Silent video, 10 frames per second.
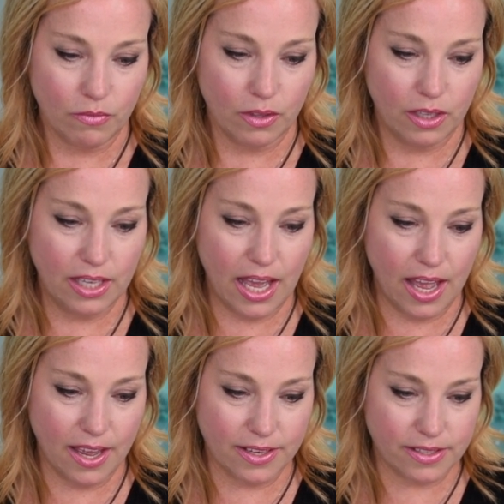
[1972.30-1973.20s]

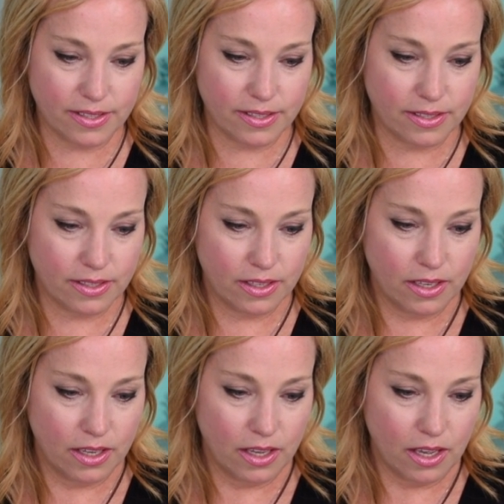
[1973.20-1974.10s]
Yes,
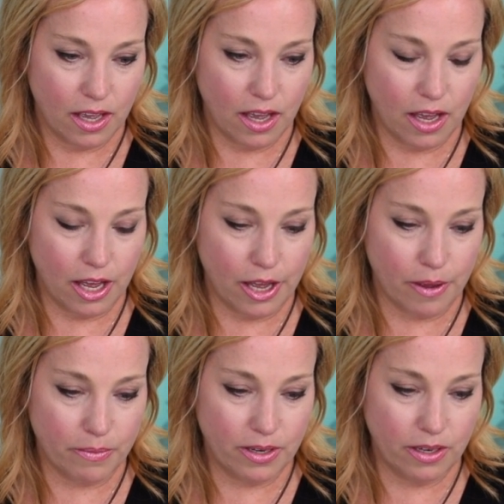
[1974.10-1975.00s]

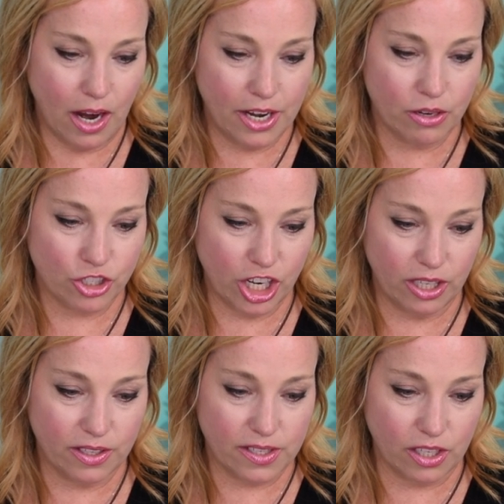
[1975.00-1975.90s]
I know, Shayna,
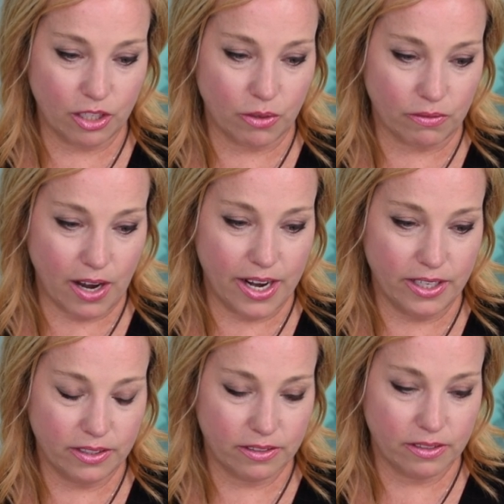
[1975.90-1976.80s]
that's a good one,
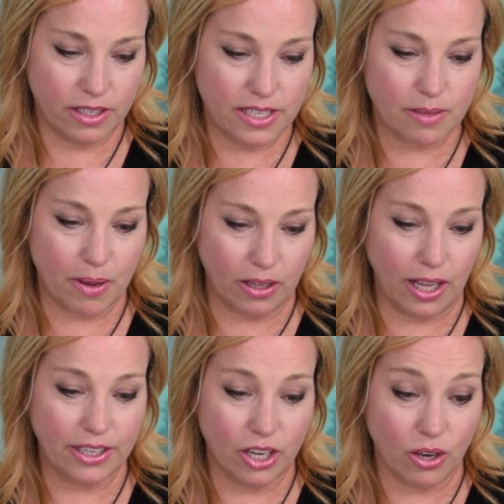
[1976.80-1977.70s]
right? Isabel,
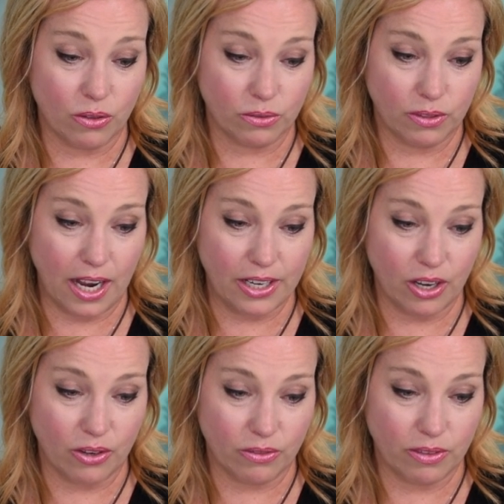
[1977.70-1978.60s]
I
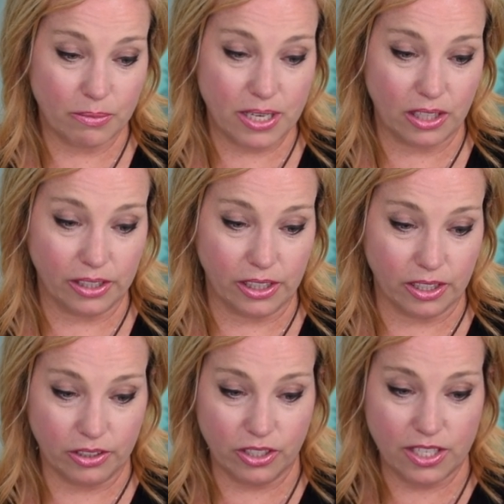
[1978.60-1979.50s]
know, I'm telling you,
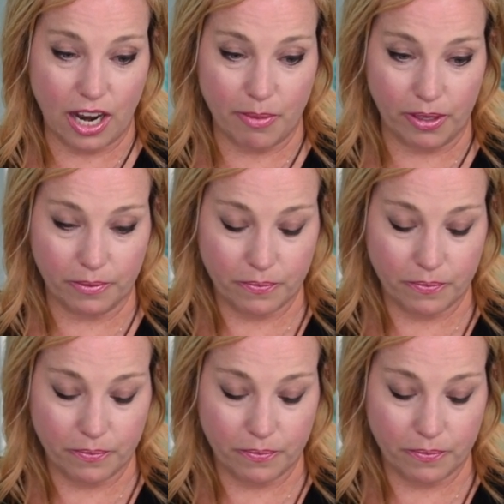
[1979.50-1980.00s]
good timing.